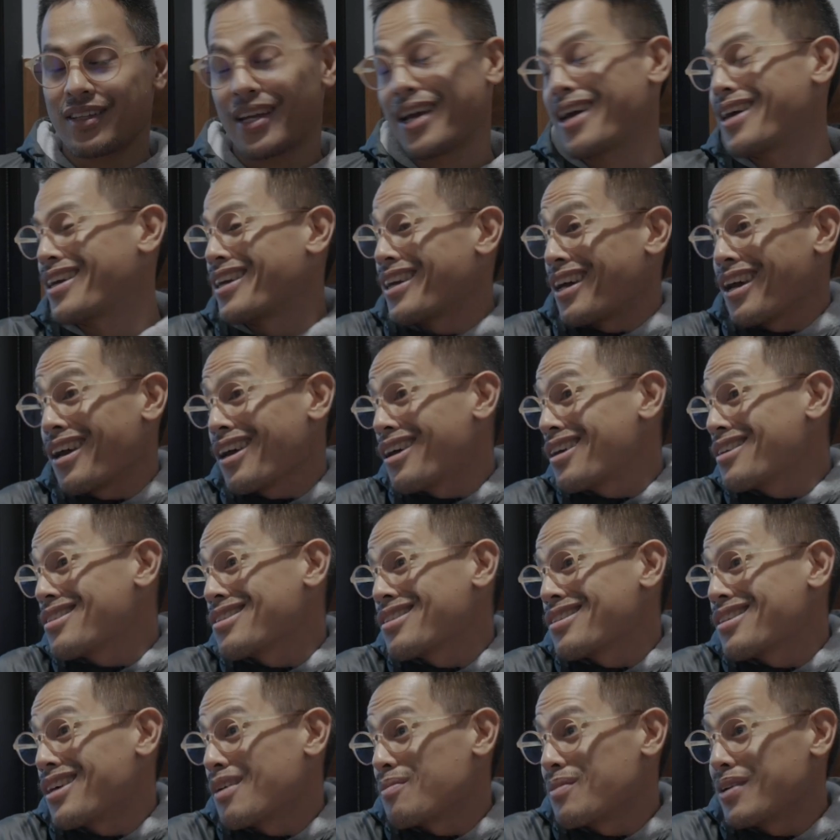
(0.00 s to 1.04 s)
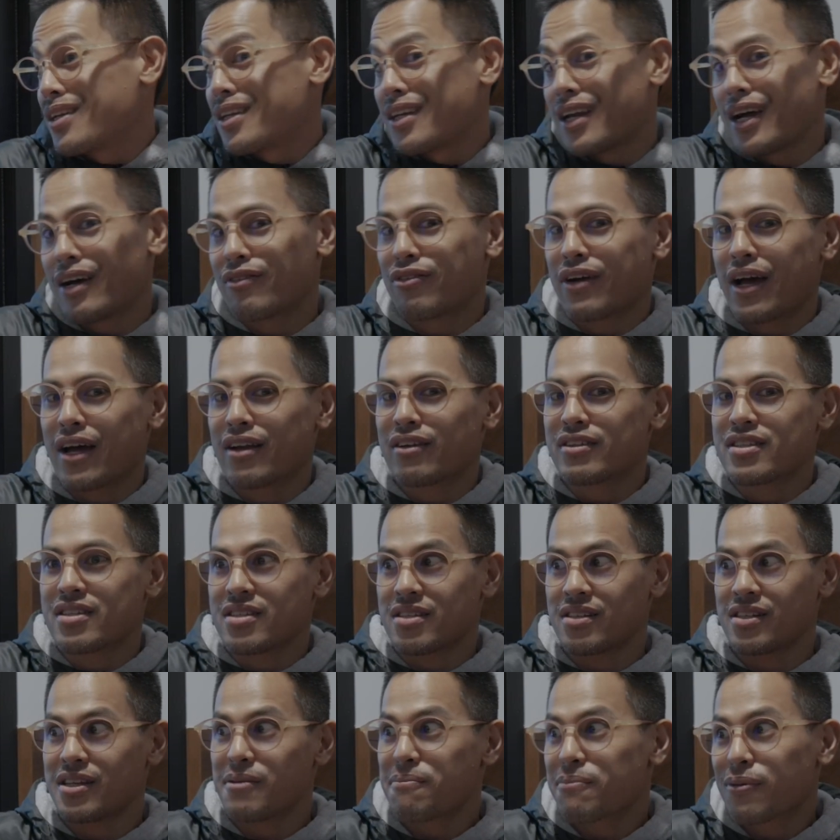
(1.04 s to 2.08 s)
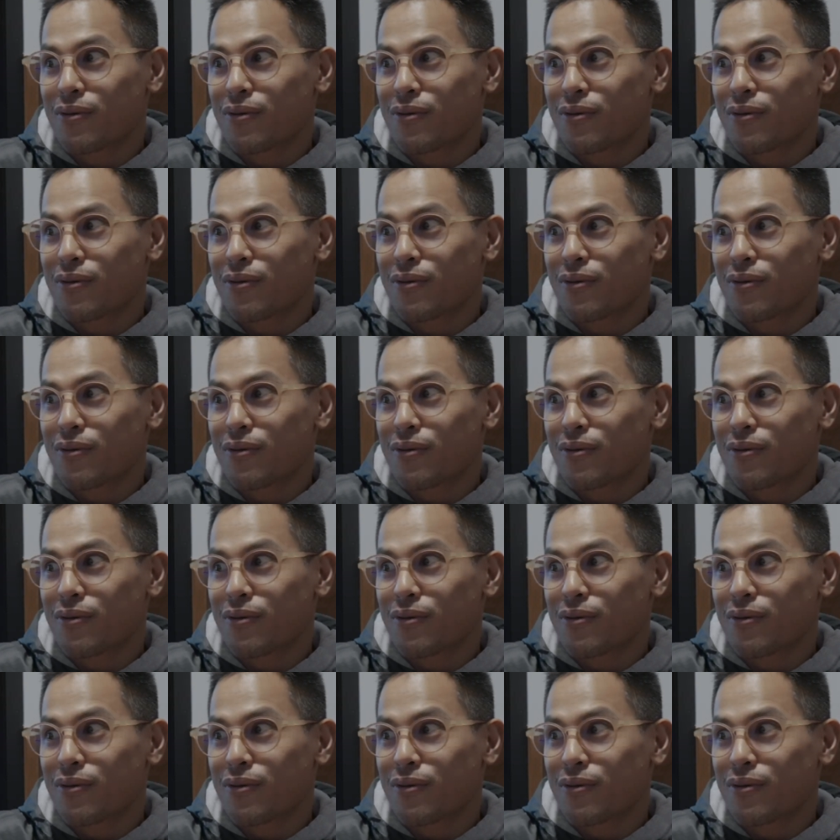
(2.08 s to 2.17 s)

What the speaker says: Yeah, I guess. I mean, I've had sleep